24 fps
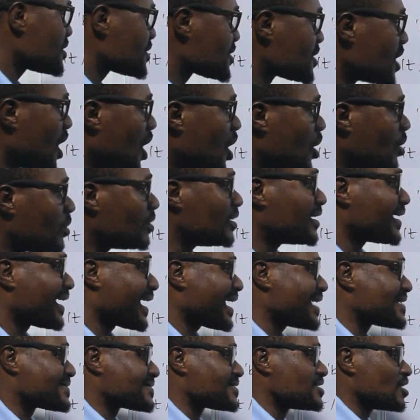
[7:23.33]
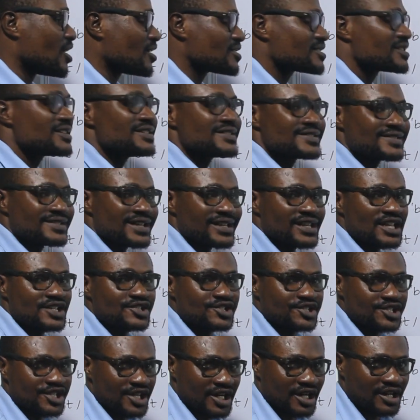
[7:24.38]
So it's not
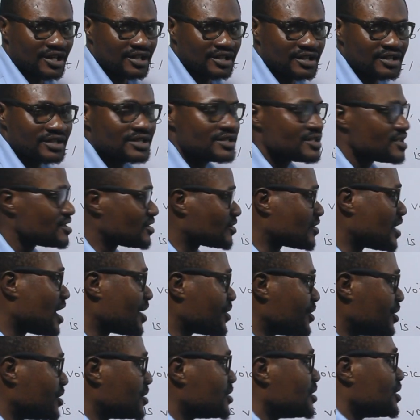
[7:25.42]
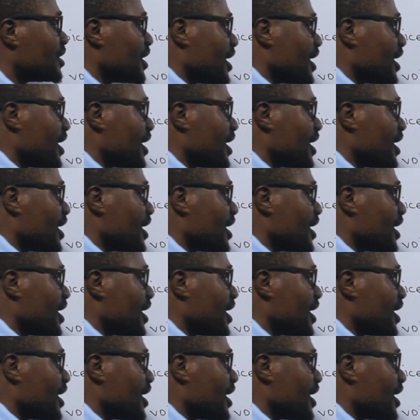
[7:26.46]
celestial, rather